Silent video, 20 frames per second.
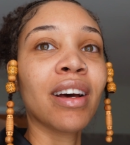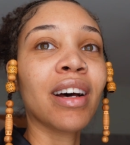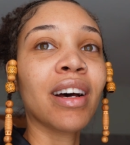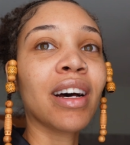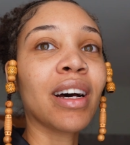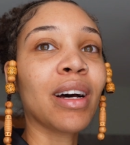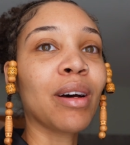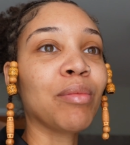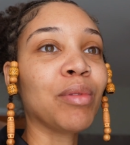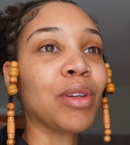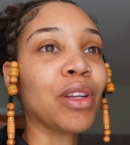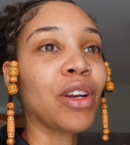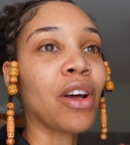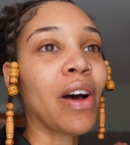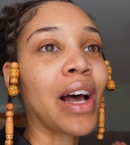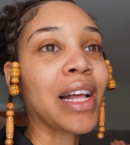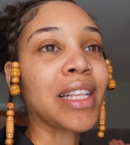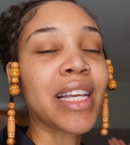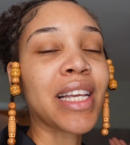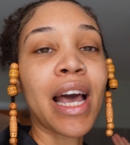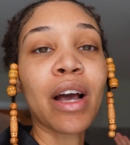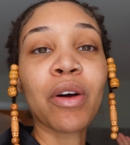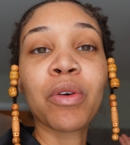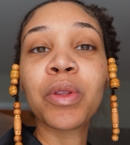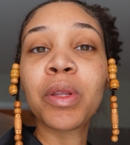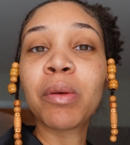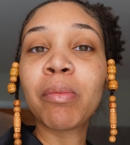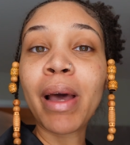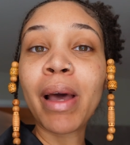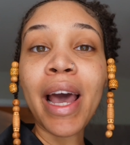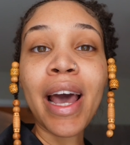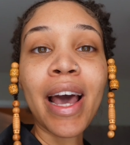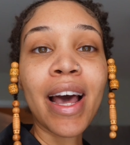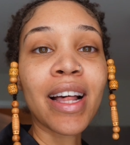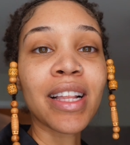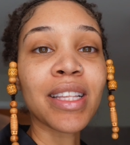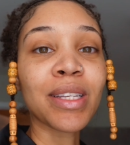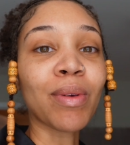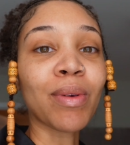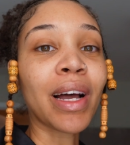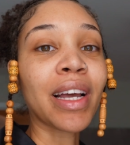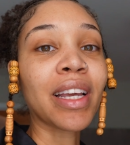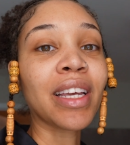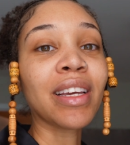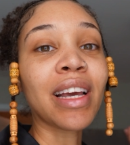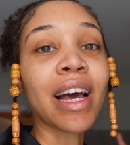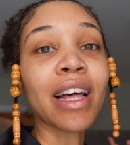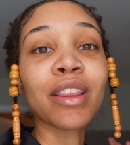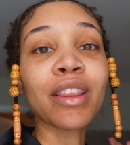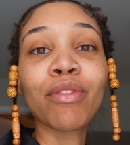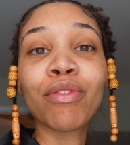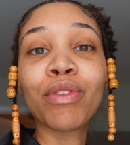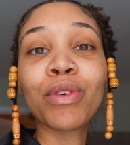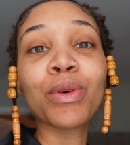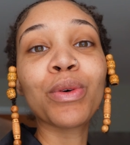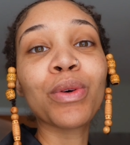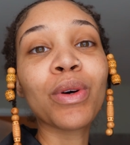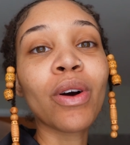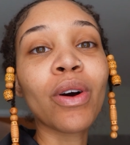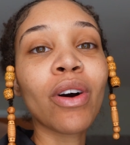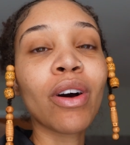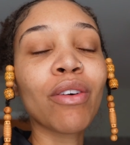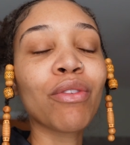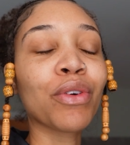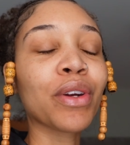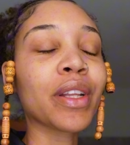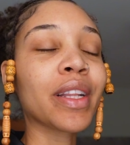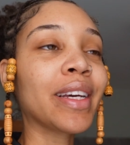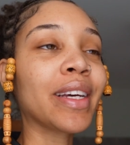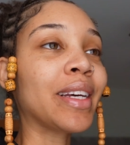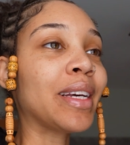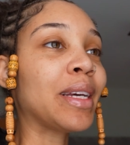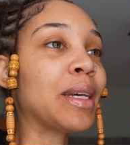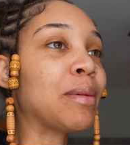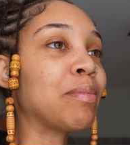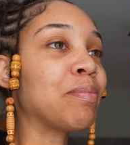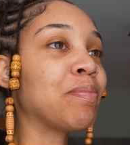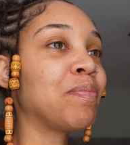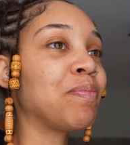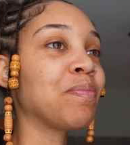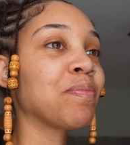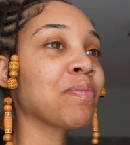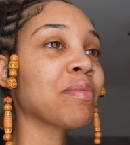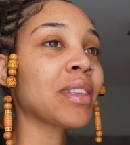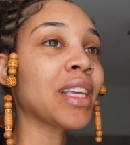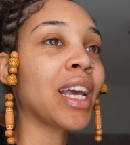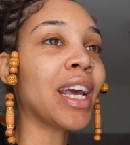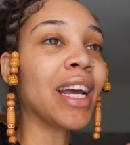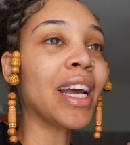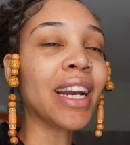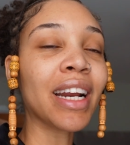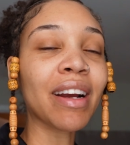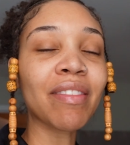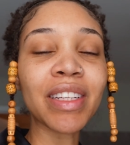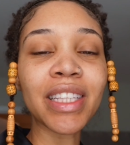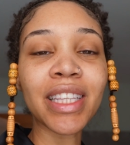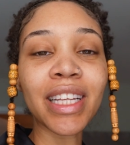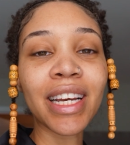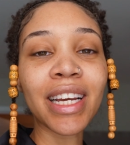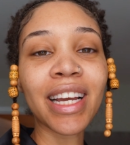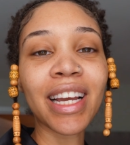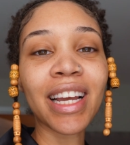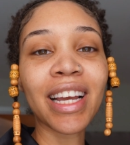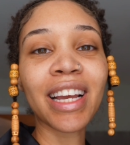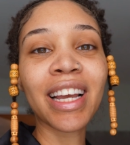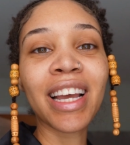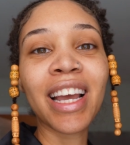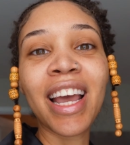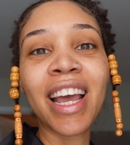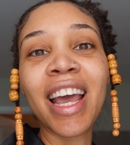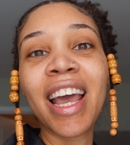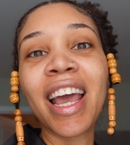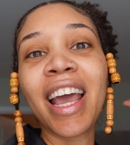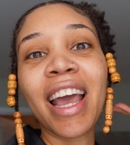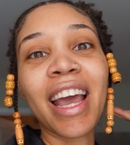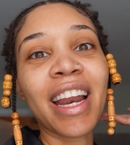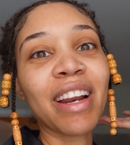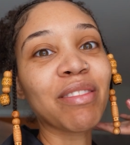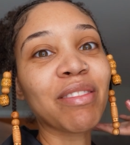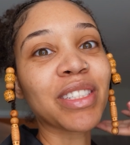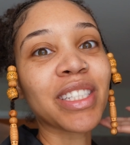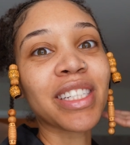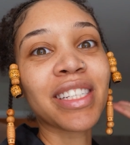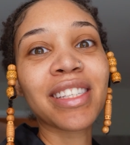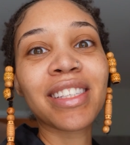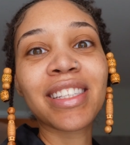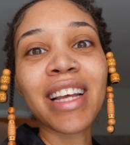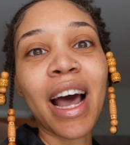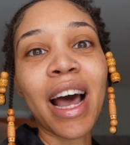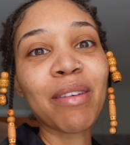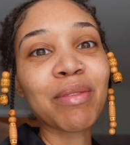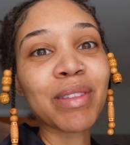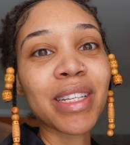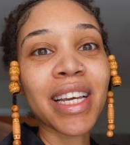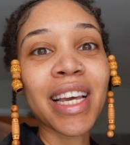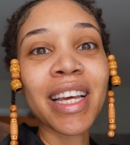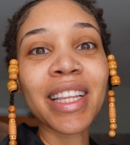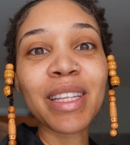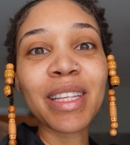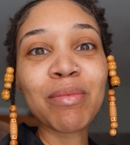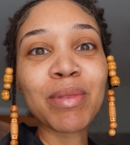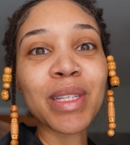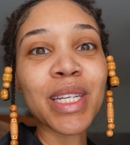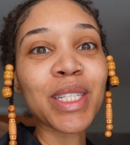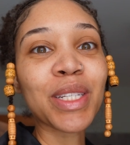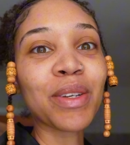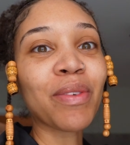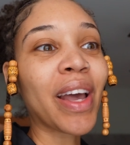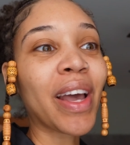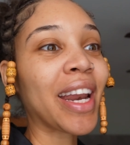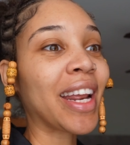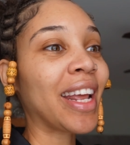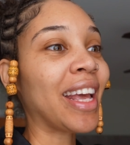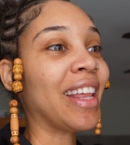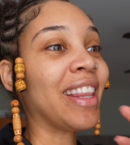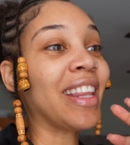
You know, I tackled the baths while he got the food going for them and everything. And it was just time to get them situated.